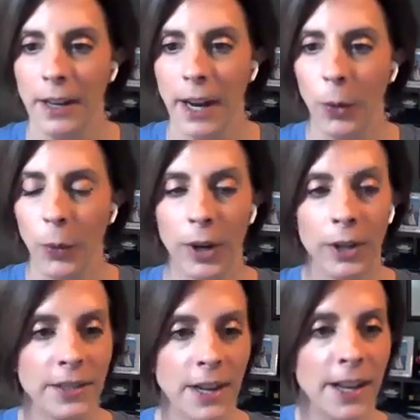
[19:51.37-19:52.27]
Now
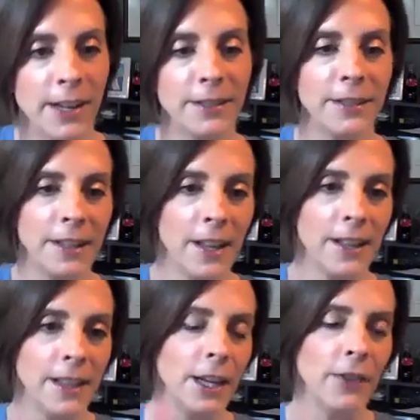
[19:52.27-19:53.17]
we're done
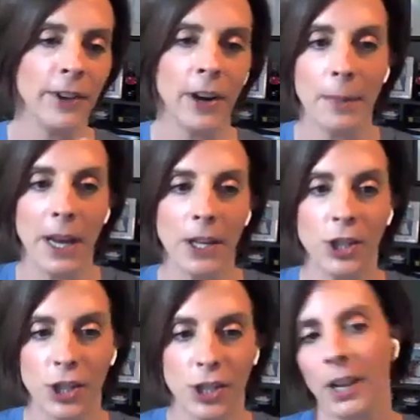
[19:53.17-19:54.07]
Thank you very
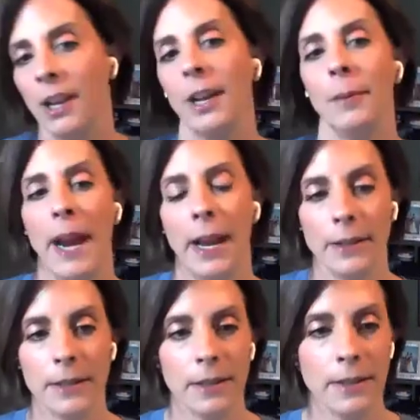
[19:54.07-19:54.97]
much.
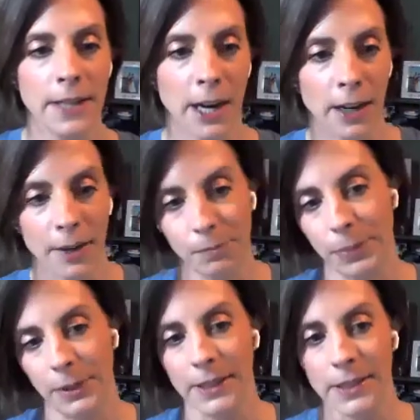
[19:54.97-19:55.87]
Allison, Sarah,
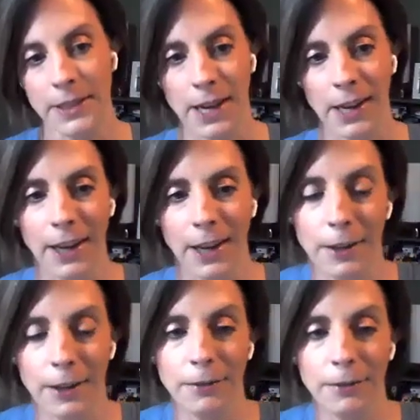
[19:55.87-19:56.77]
please take
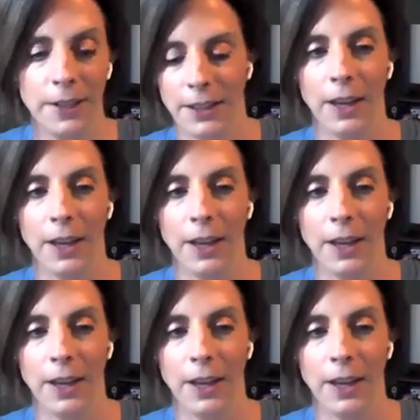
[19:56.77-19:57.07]
care of